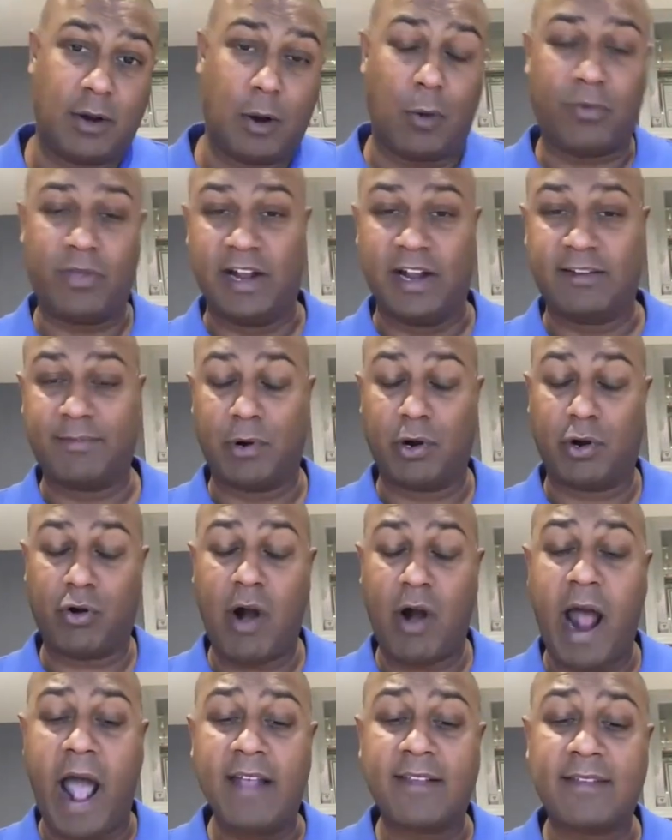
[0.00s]
things
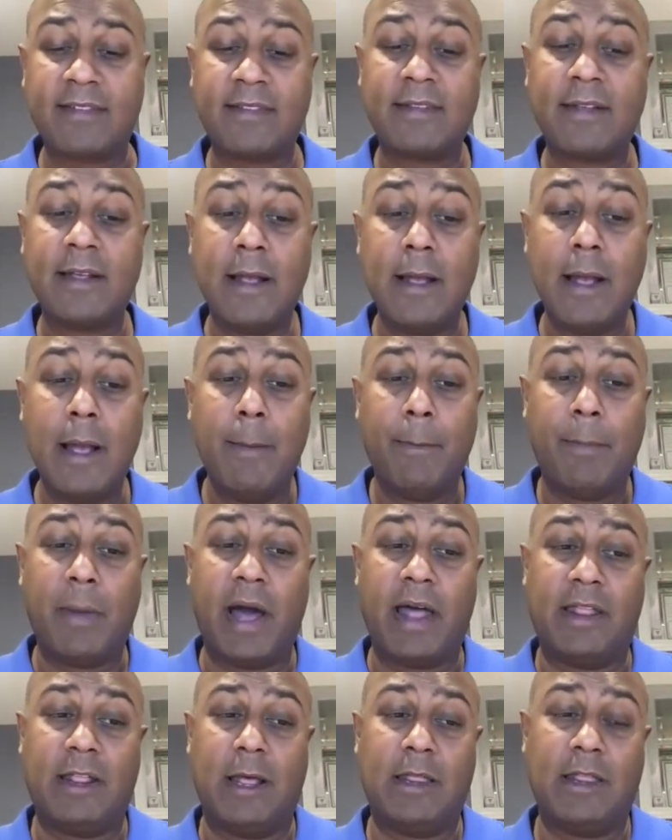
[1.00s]
progress.
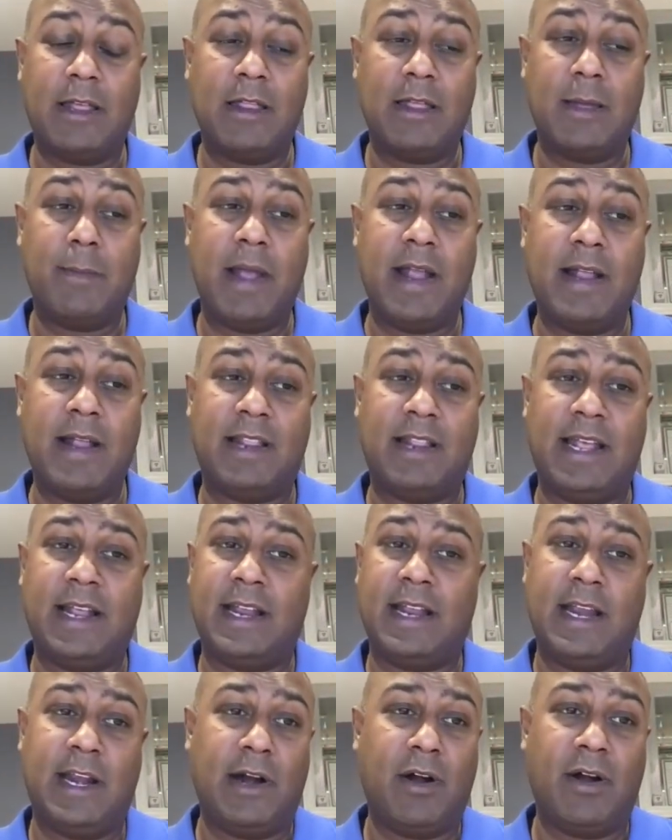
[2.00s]
But the main thing
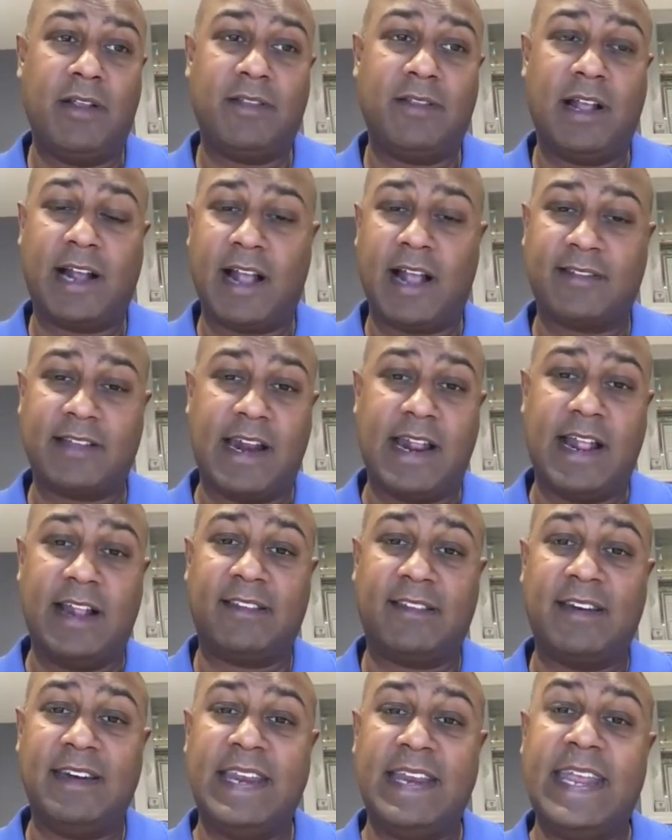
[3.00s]
here is, like I said,
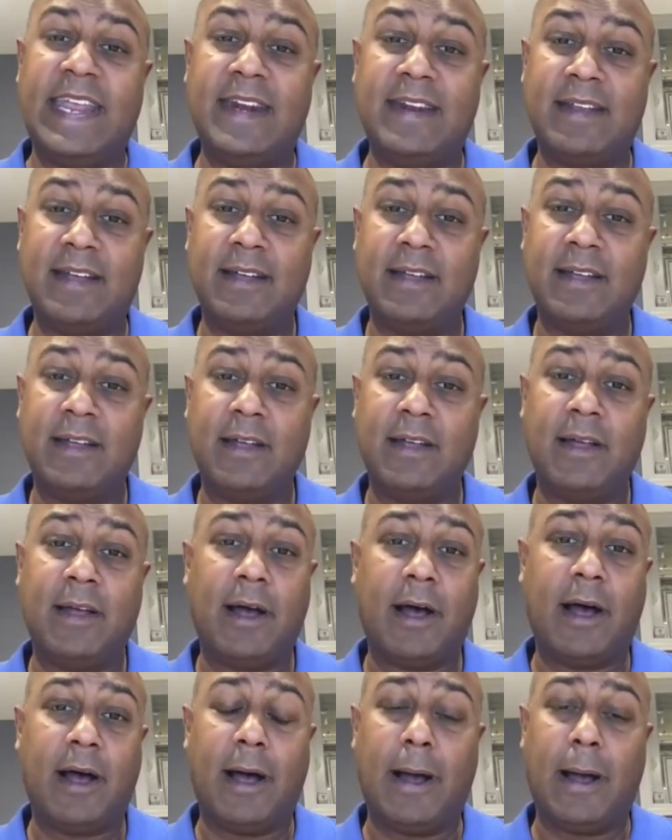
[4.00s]
it's need.
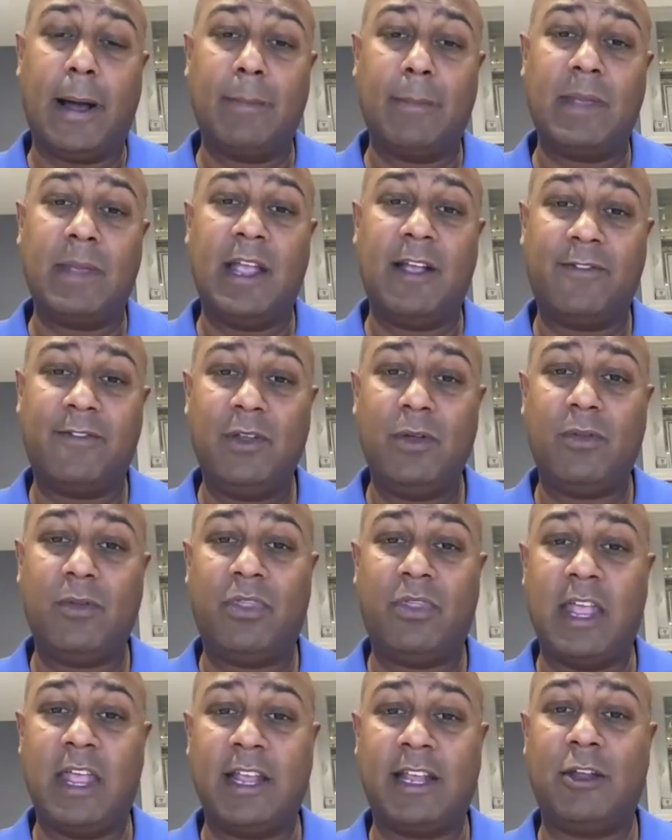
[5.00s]
If you
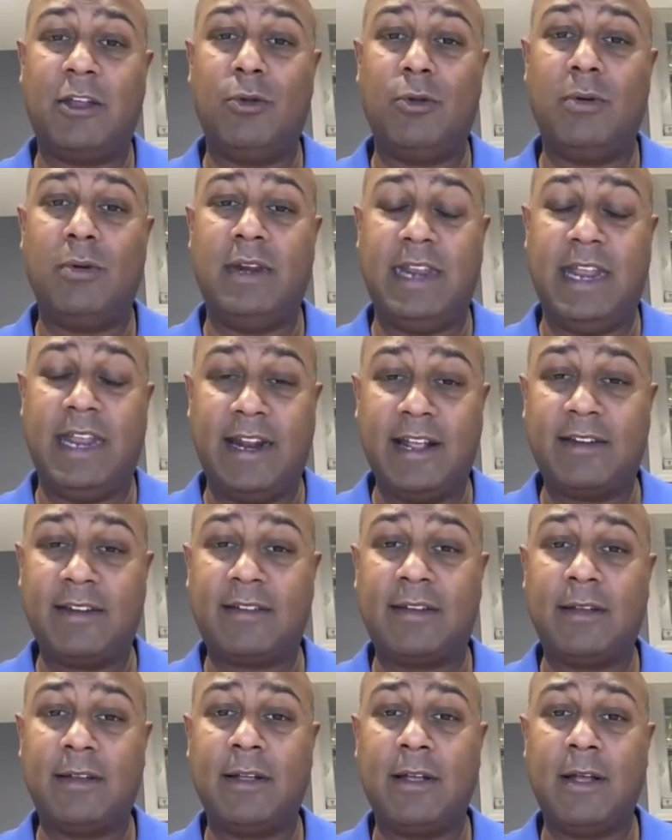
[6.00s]
think you need
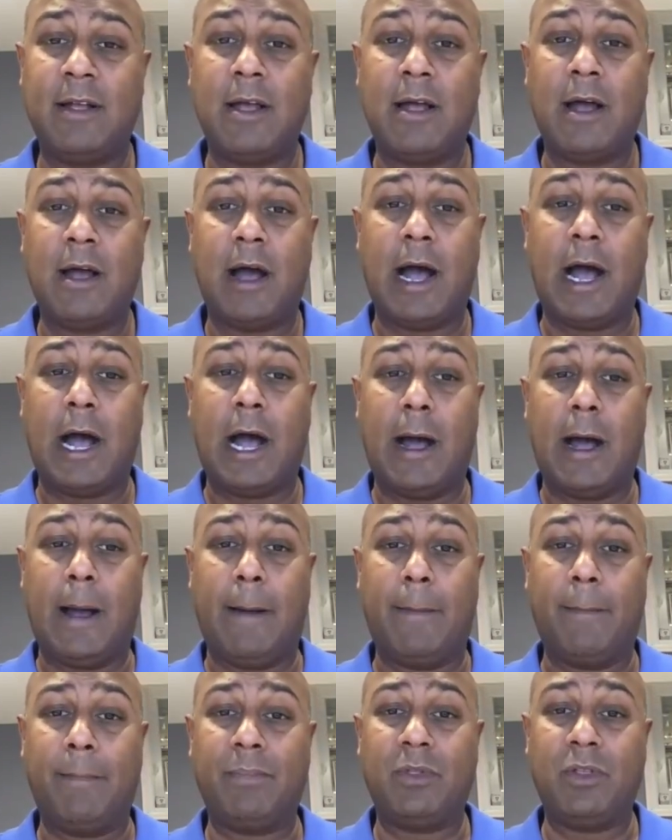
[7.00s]
it,
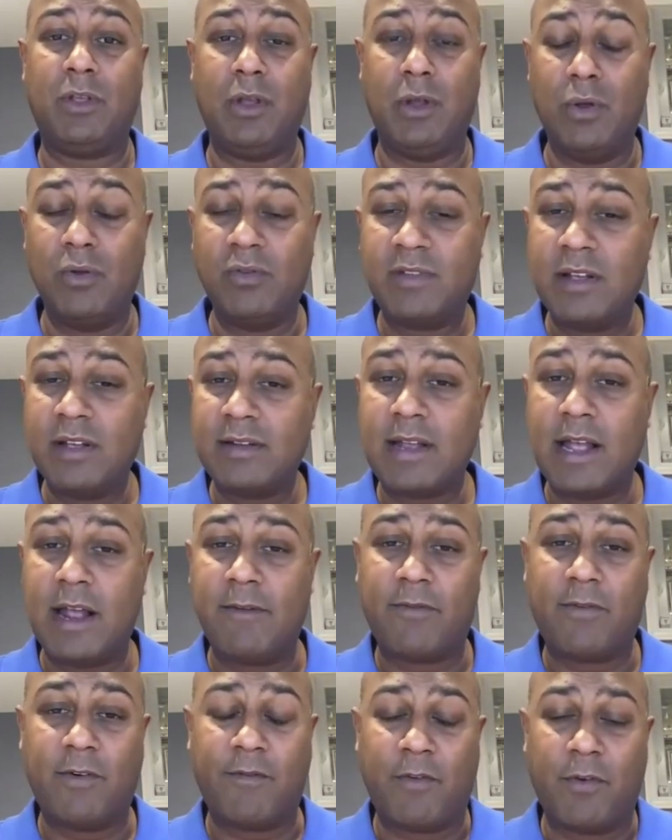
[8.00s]
use it. And
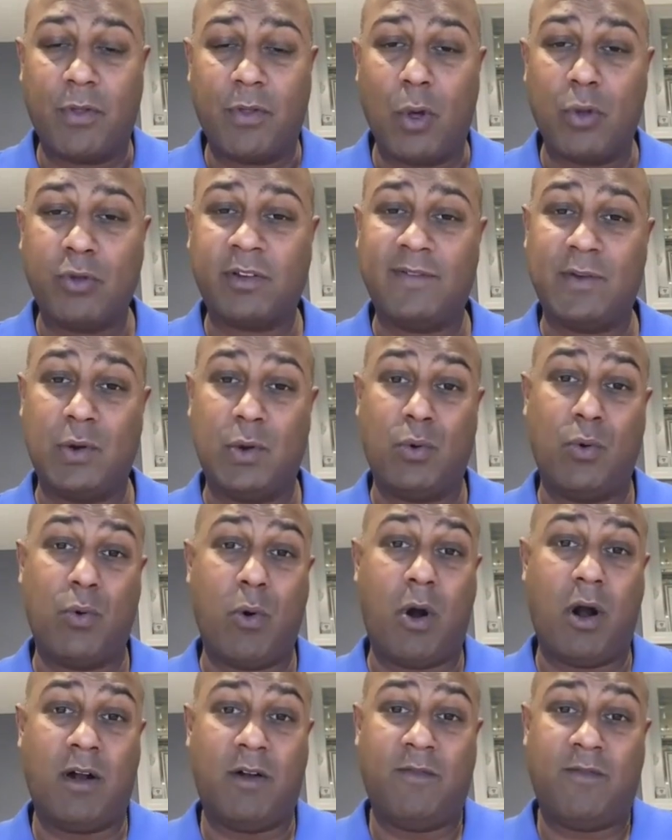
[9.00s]
for those of you who
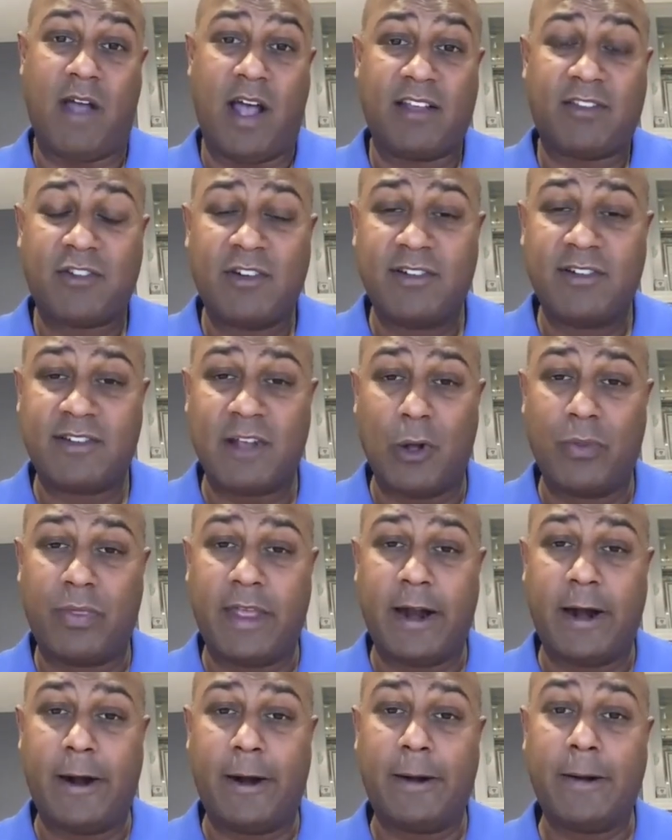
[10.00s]
are investors out
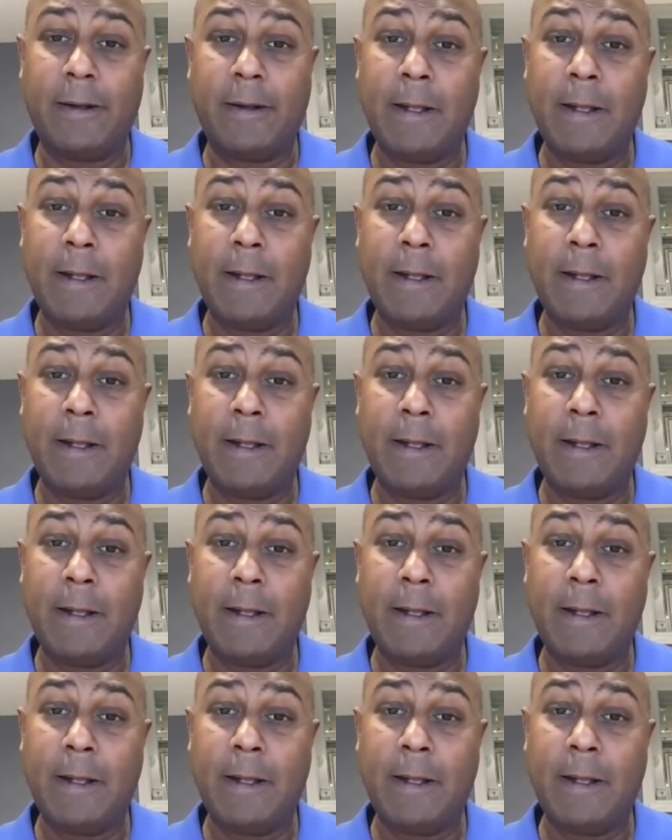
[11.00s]
there,